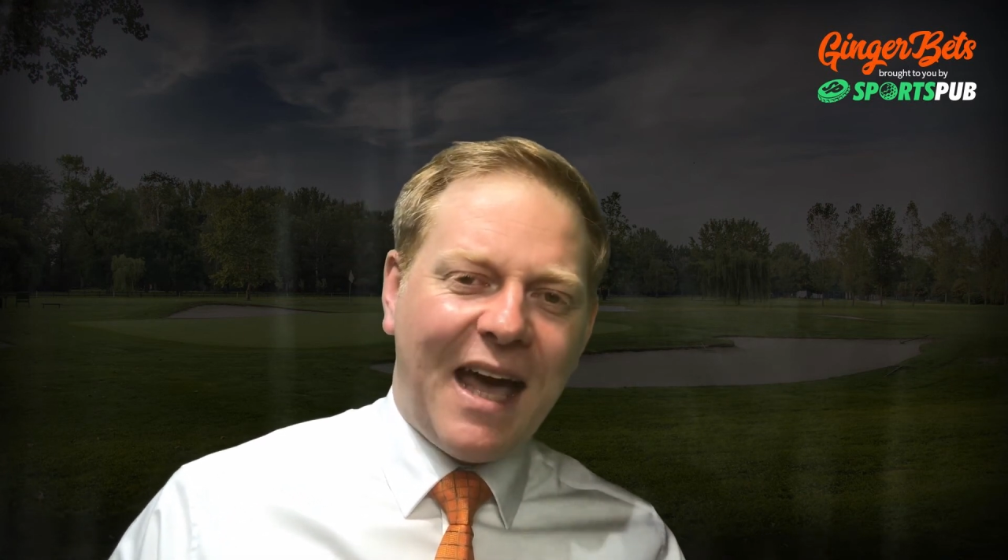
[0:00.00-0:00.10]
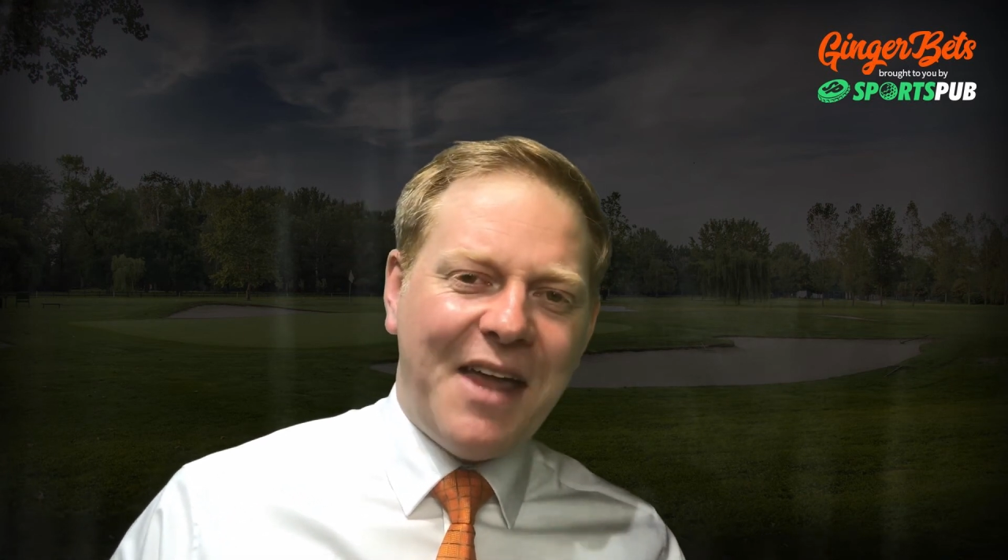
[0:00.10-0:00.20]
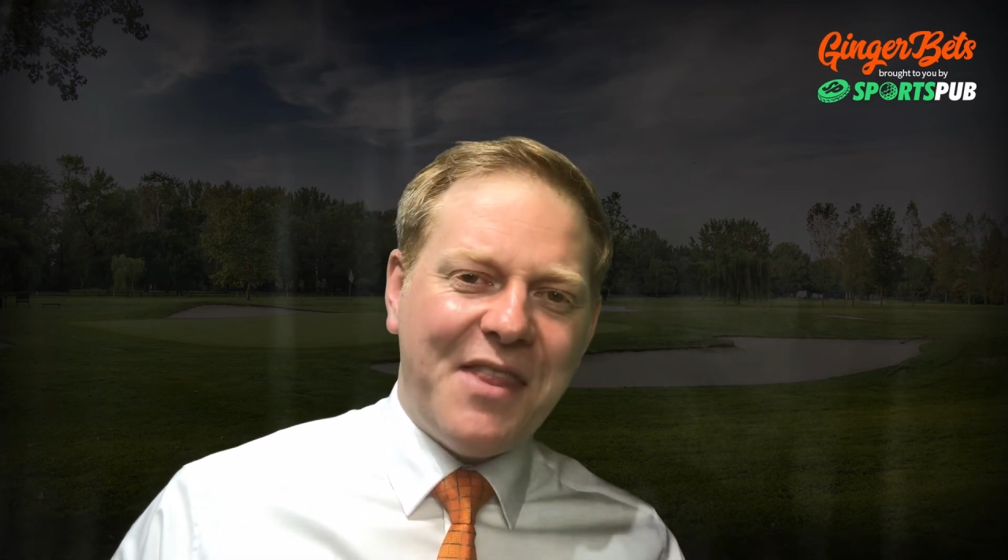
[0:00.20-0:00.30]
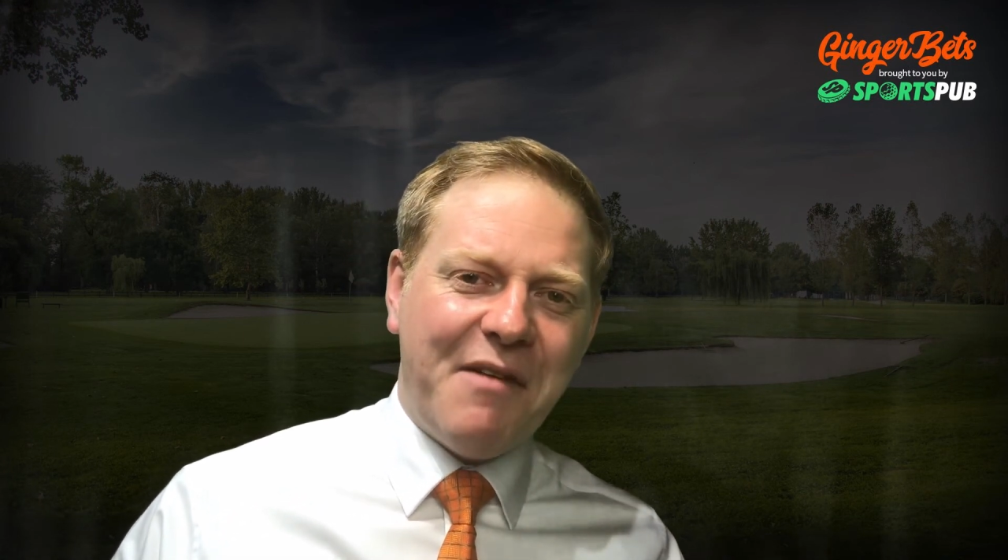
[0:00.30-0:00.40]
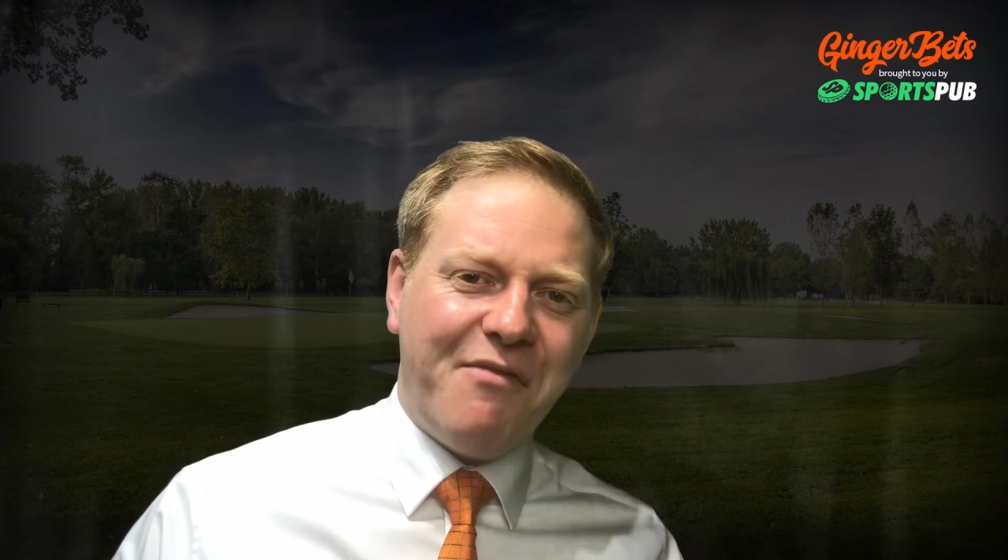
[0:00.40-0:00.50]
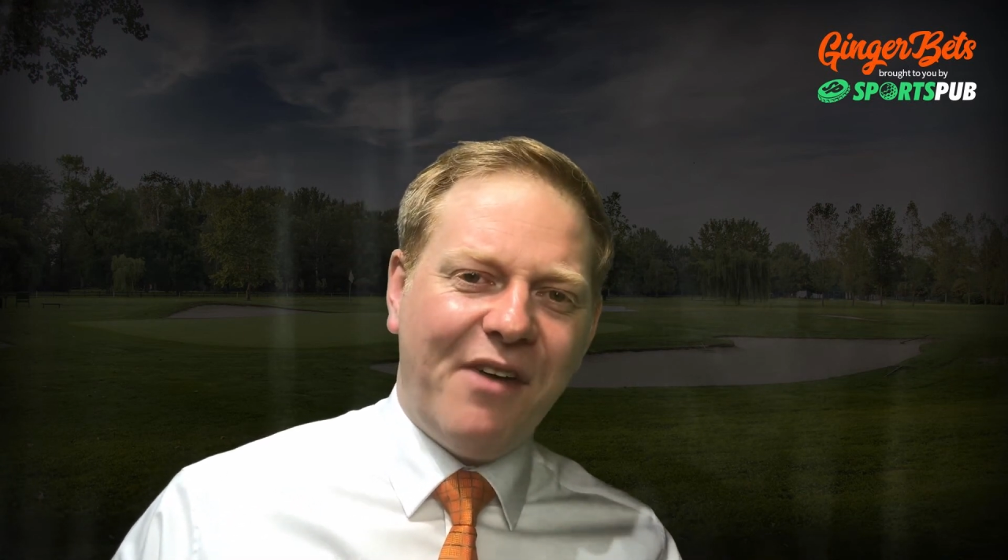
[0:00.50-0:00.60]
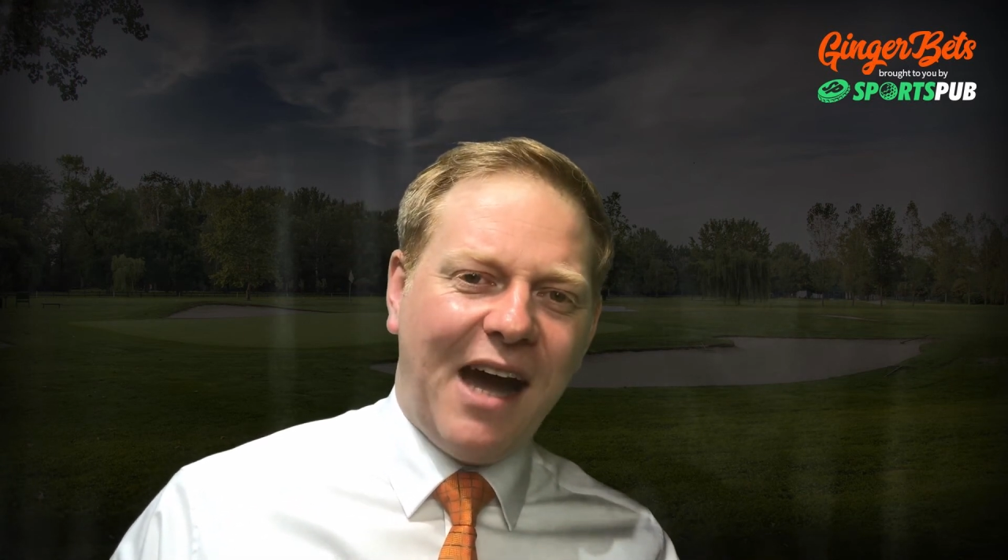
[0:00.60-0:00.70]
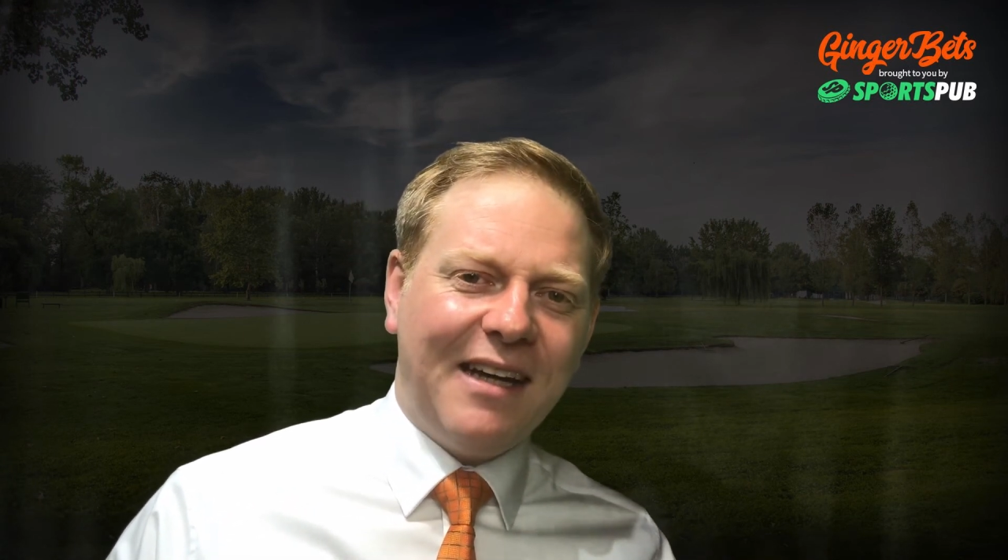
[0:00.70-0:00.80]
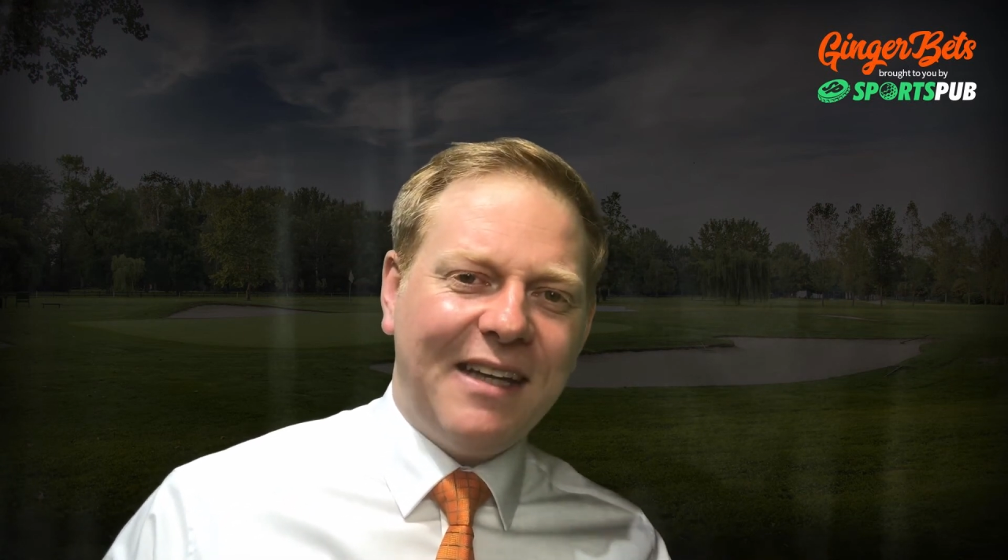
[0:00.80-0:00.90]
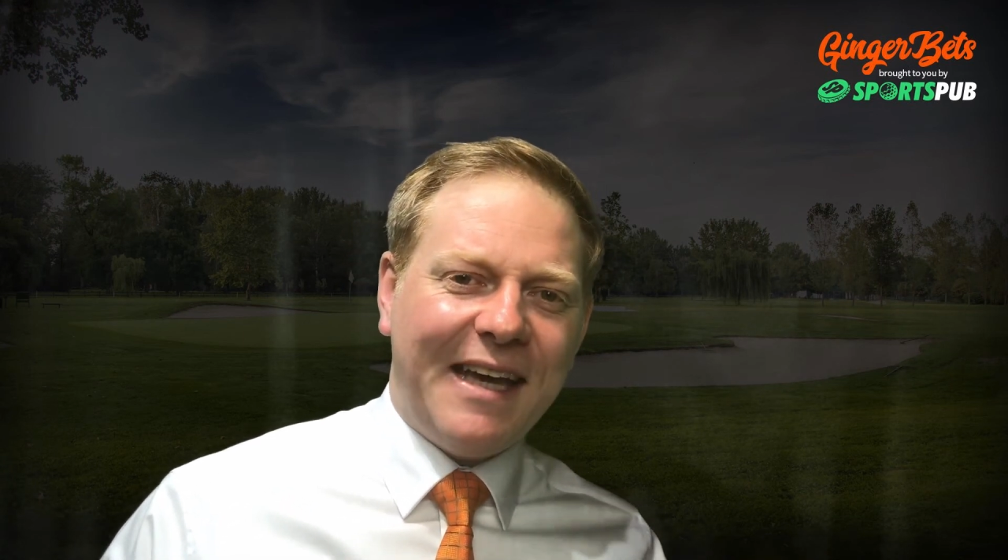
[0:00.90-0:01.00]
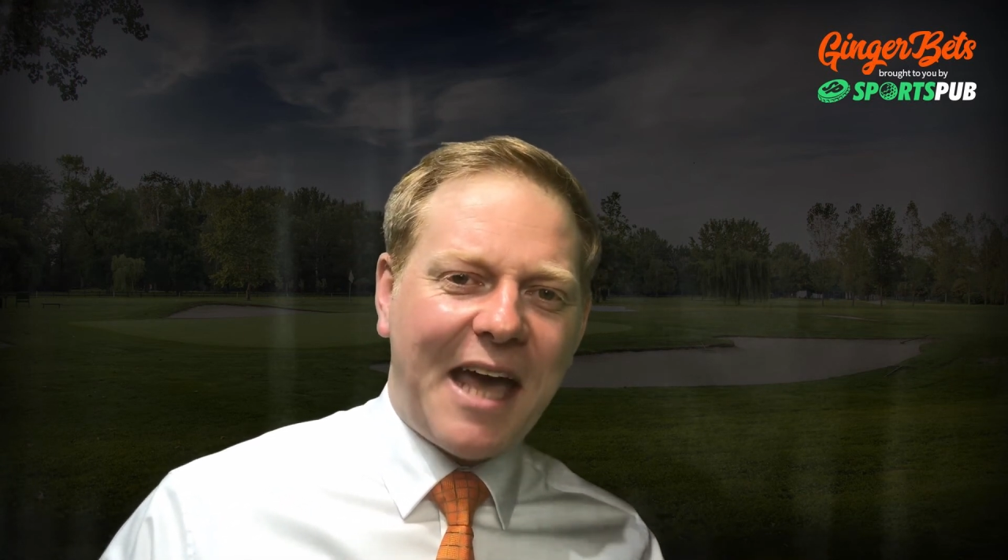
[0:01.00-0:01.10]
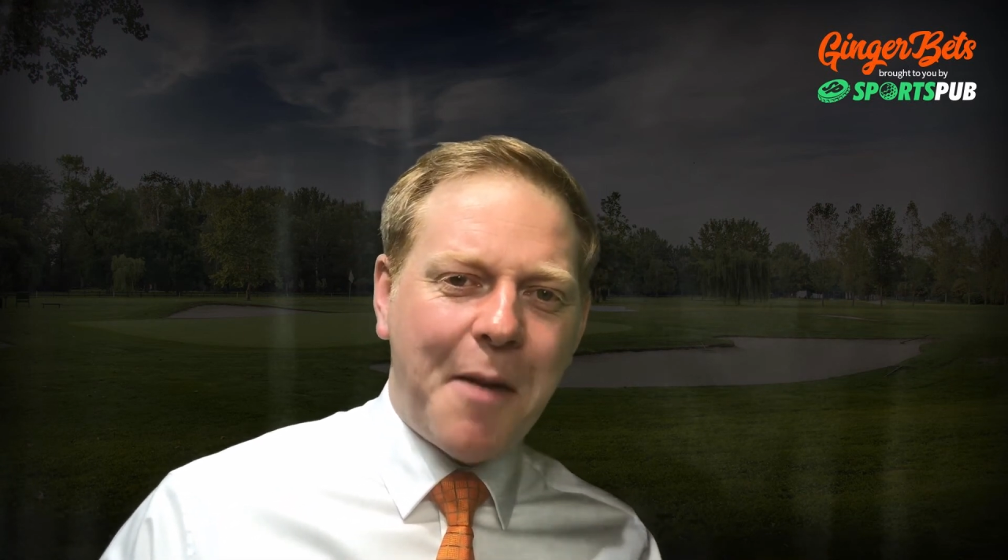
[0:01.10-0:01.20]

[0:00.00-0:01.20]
And then finally, a